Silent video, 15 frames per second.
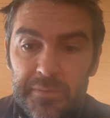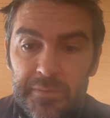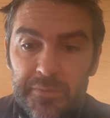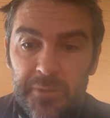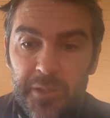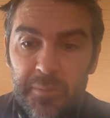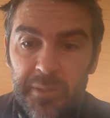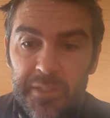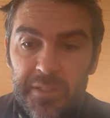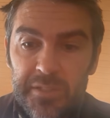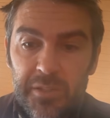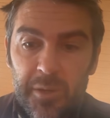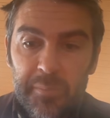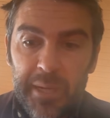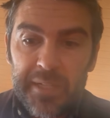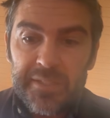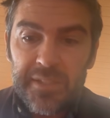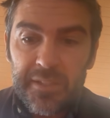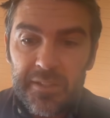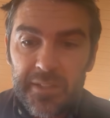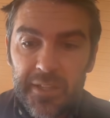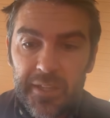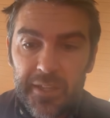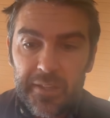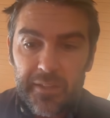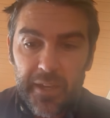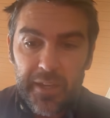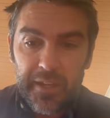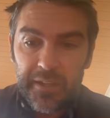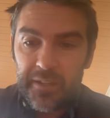vertebrates are basically
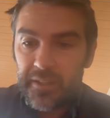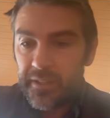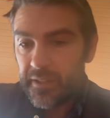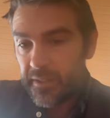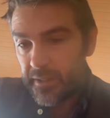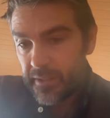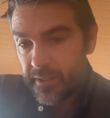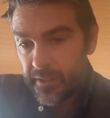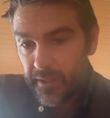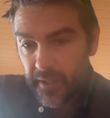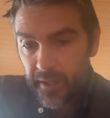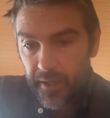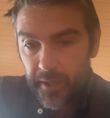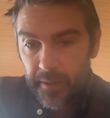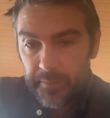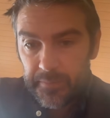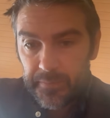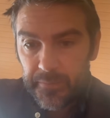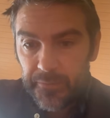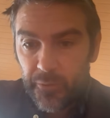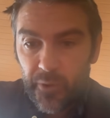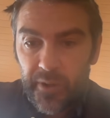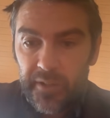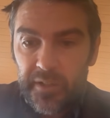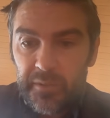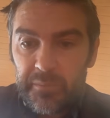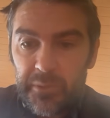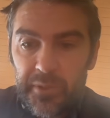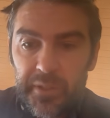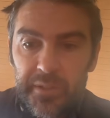like 400
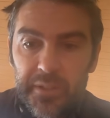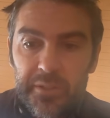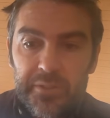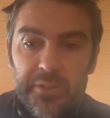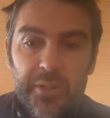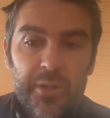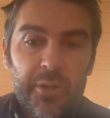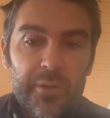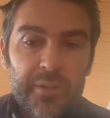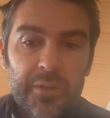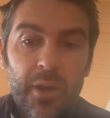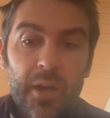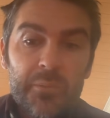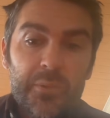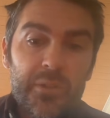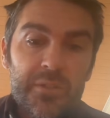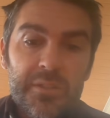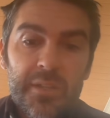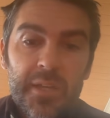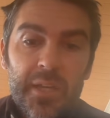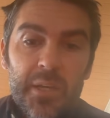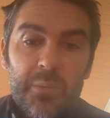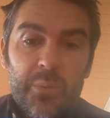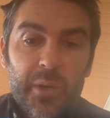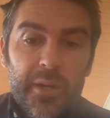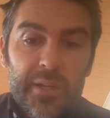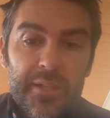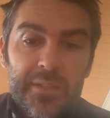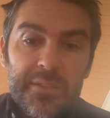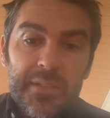million years ago and onwards,
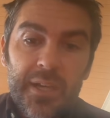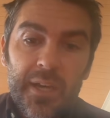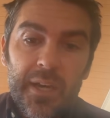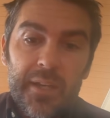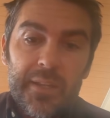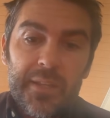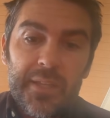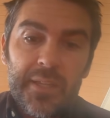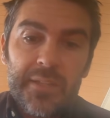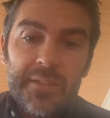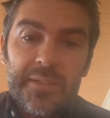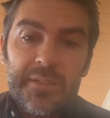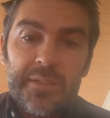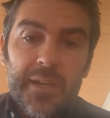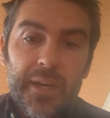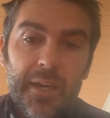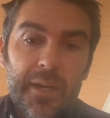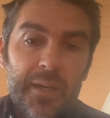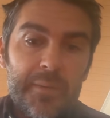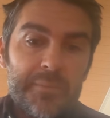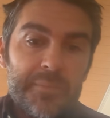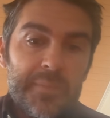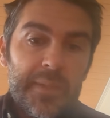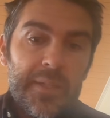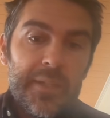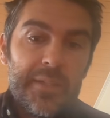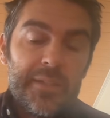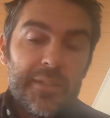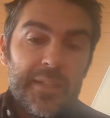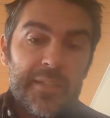whereas these
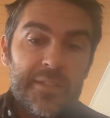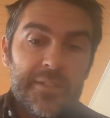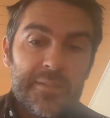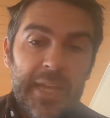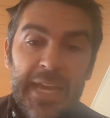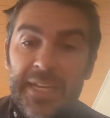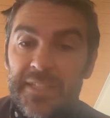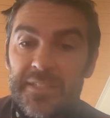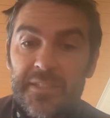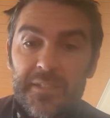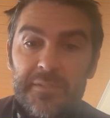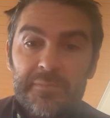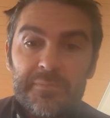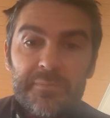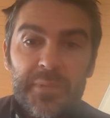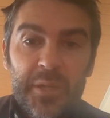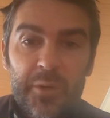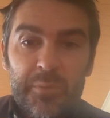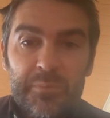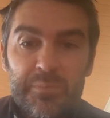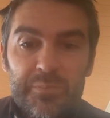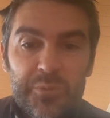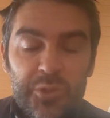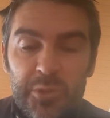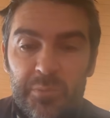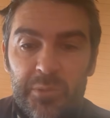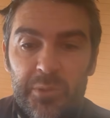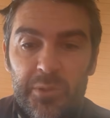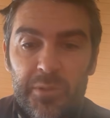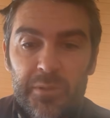ancient
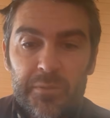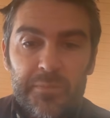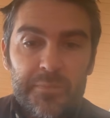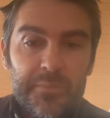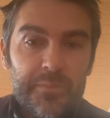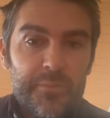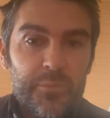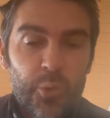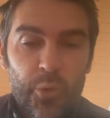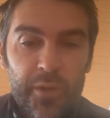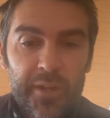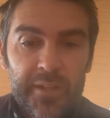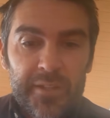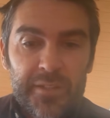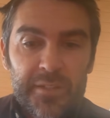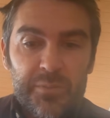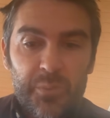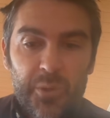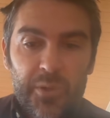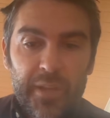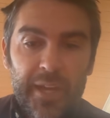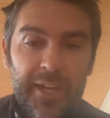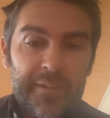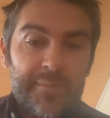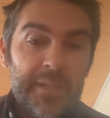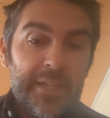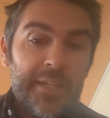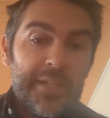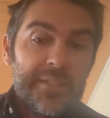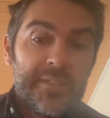tumor organs were like
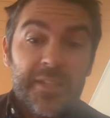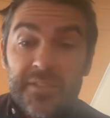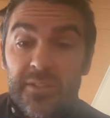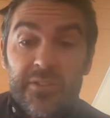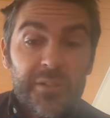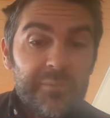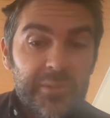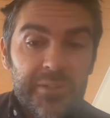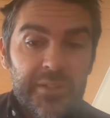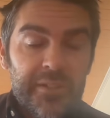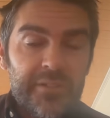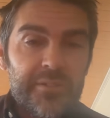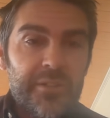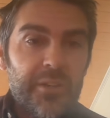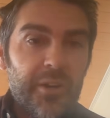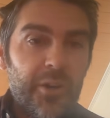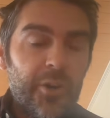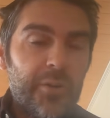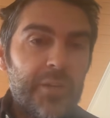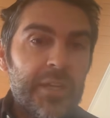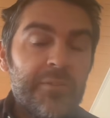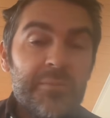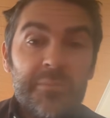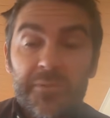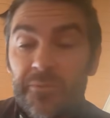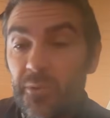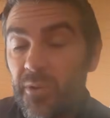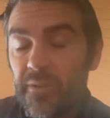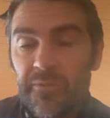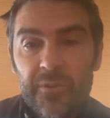600 million years ago, even
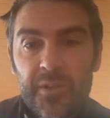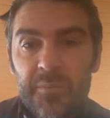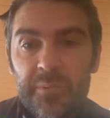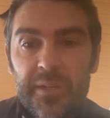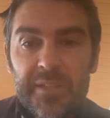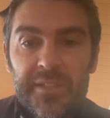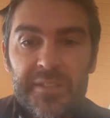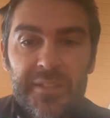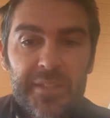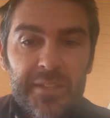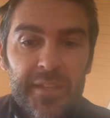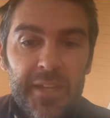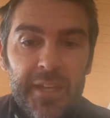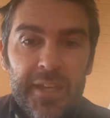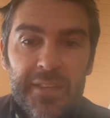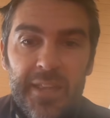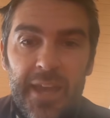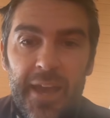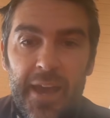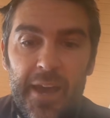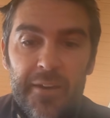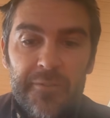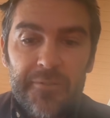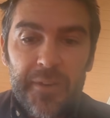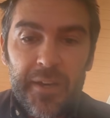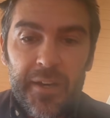before vertebrates. They have